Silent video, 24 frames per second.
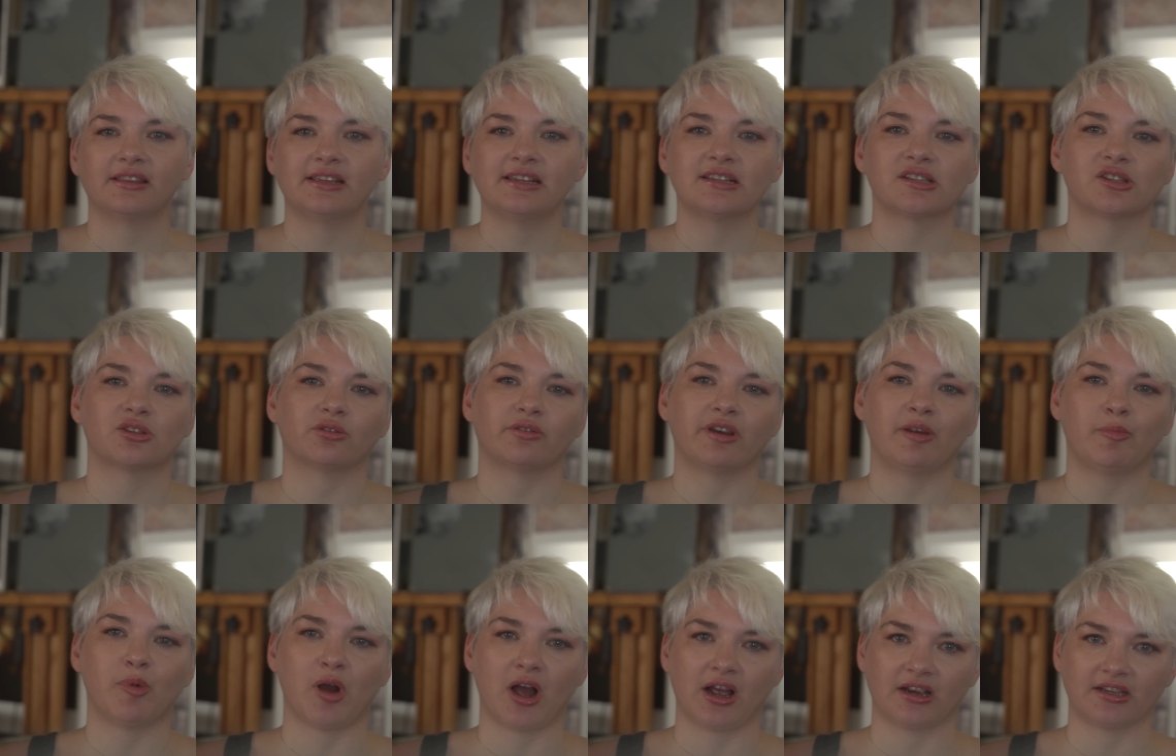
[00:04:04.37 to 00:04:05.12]
these
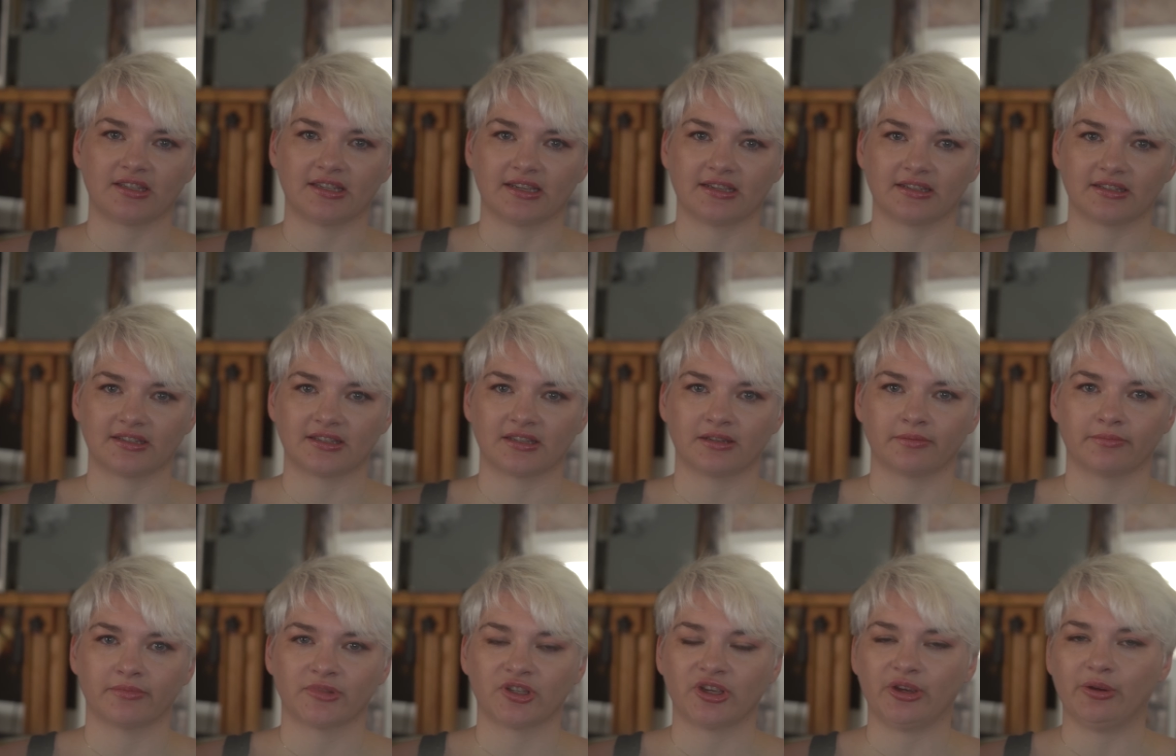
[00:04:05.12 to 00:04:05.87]
three
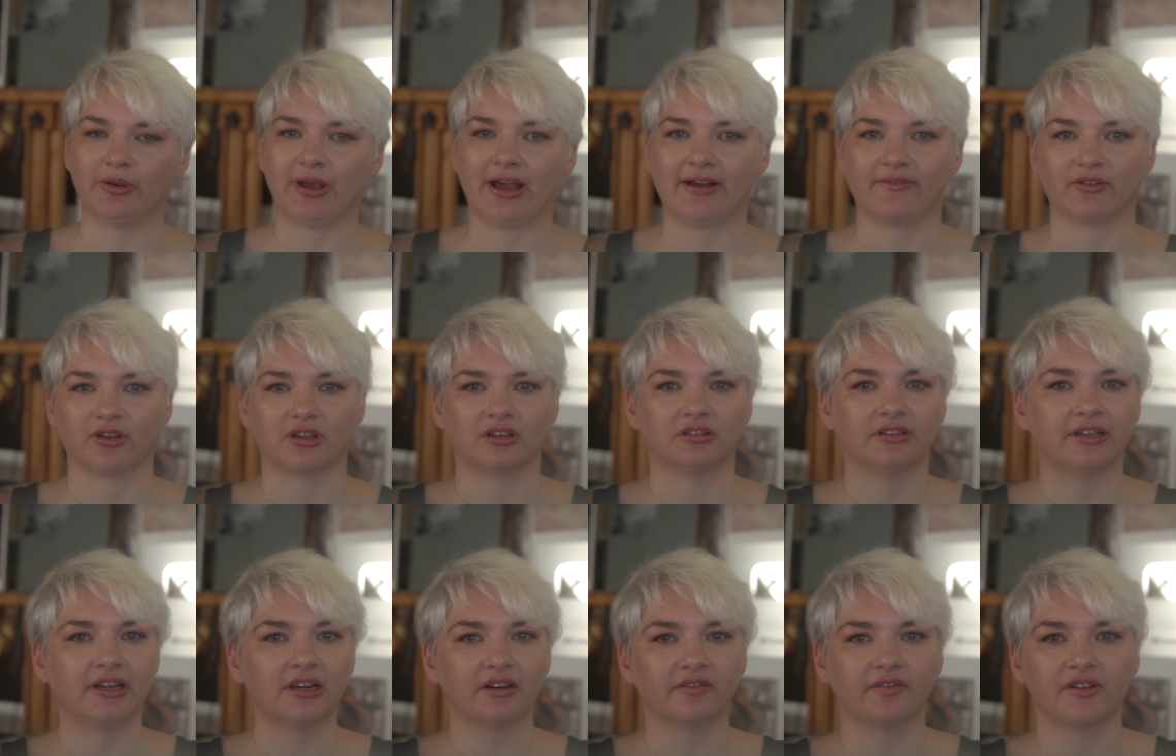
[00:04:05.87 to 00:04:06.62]
boxes, so you have a
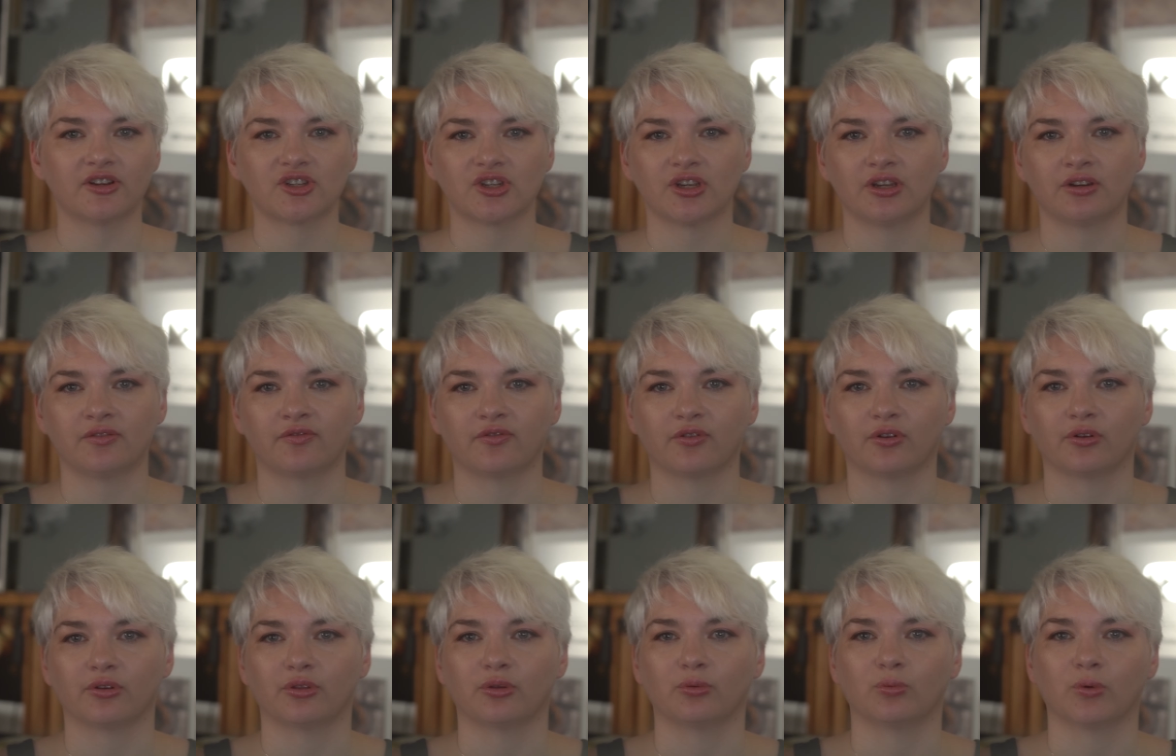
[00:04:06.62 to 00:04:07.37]
clear vision
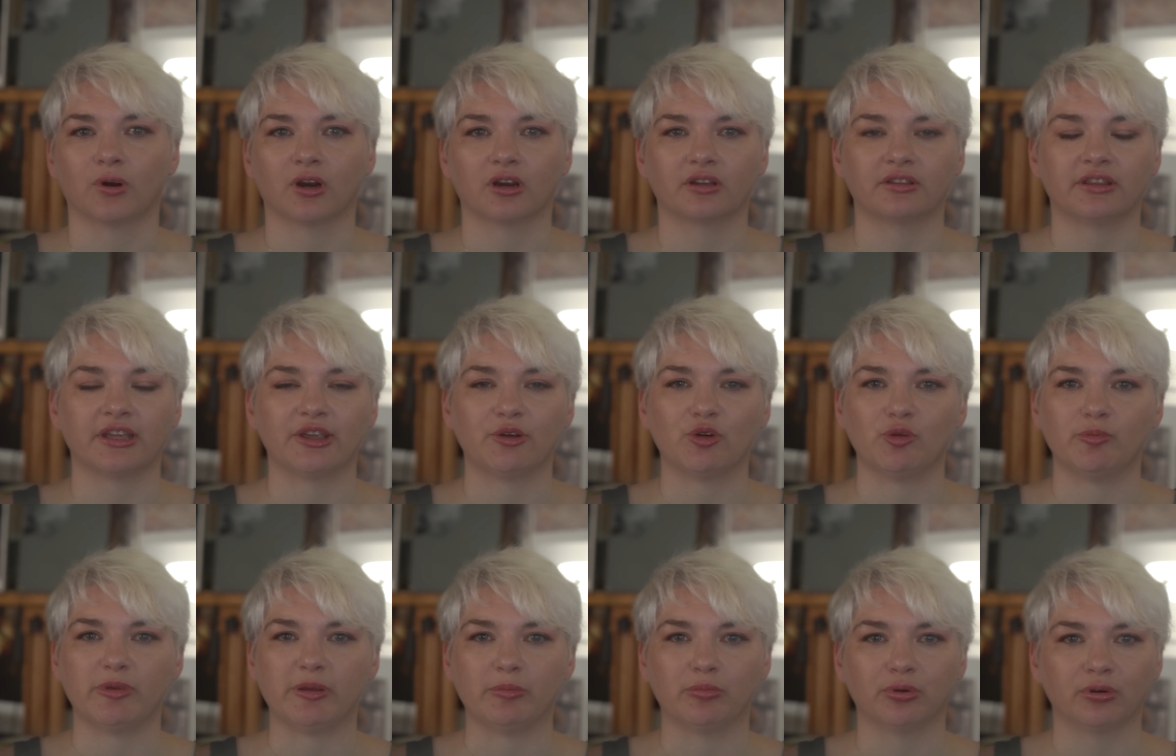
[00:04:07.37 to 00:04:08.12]
for the work that you
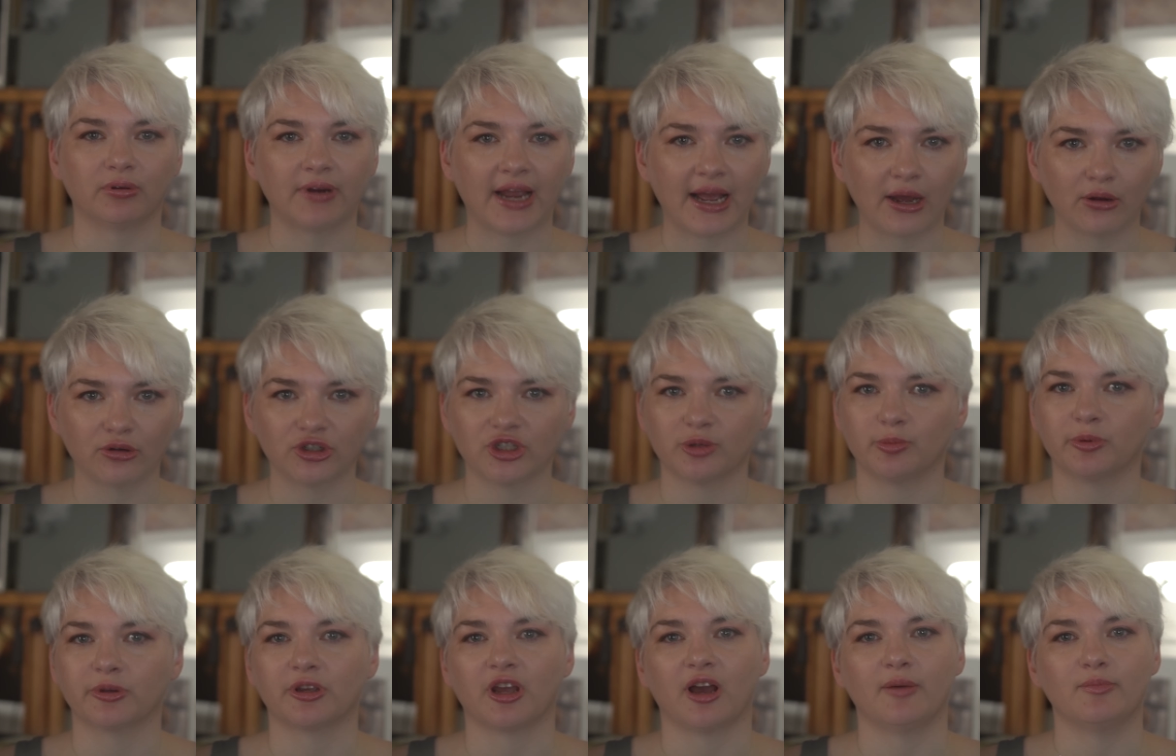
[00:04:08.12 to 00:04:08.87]
would be proud
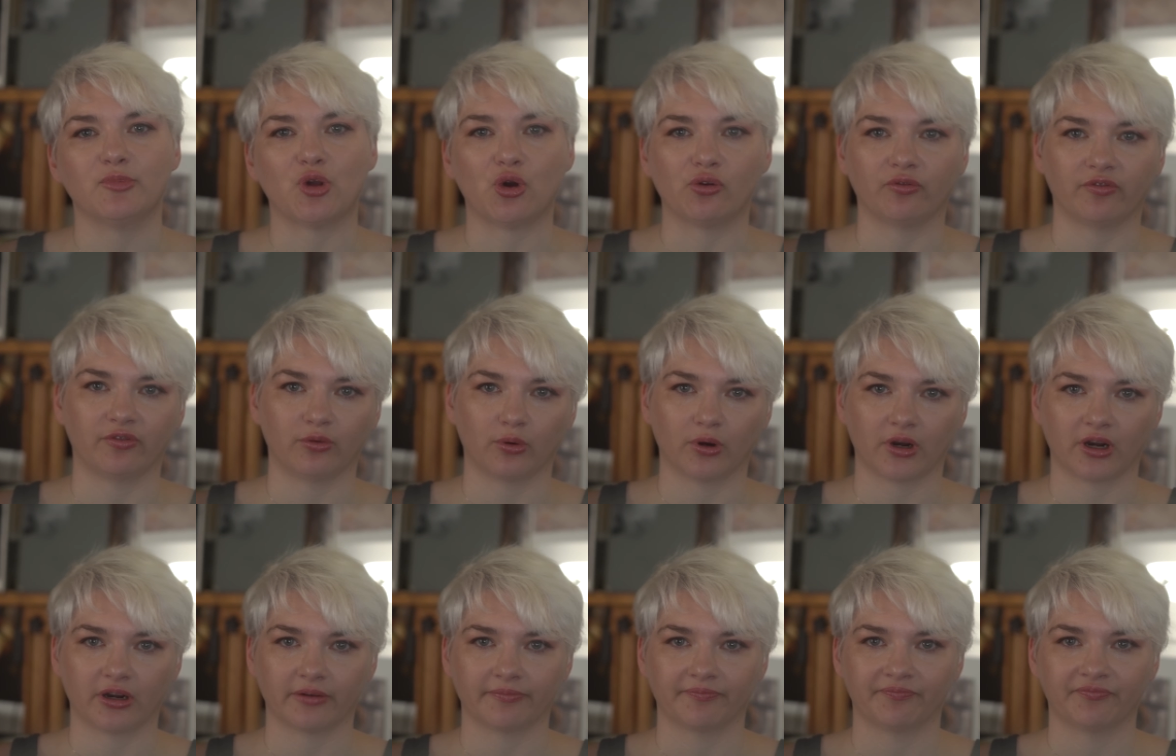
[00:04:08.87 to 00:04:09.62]
to become known
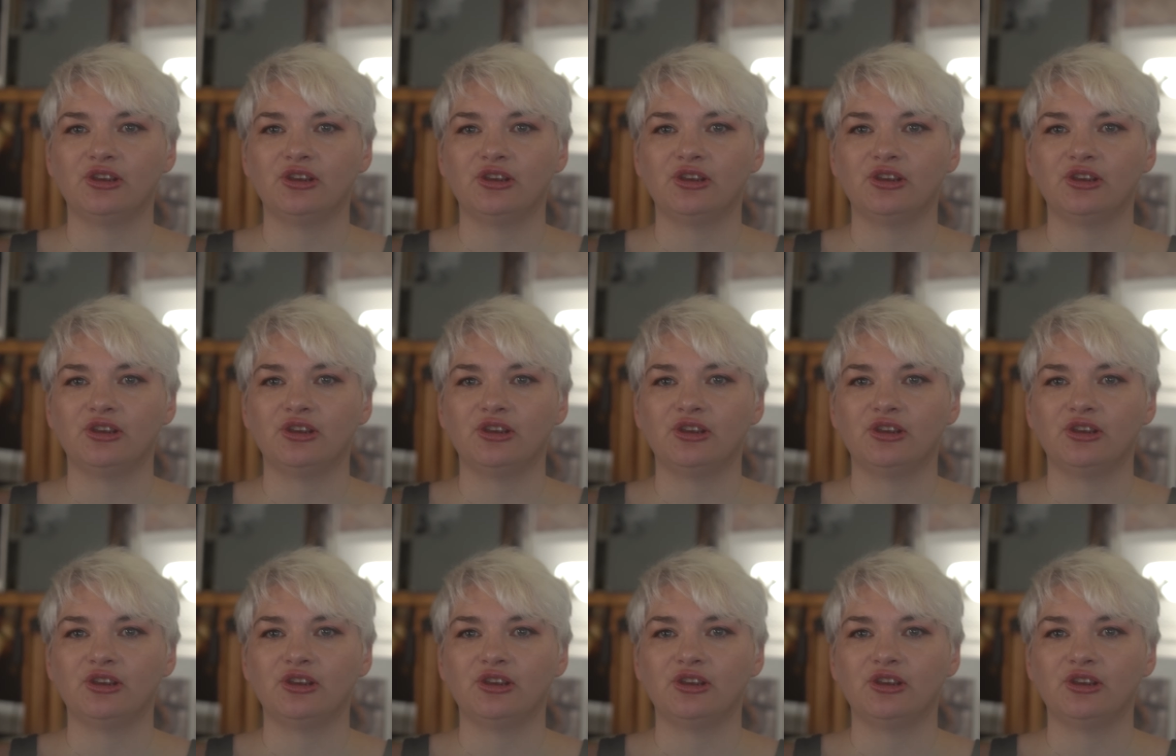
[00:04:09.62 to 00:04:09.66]
for,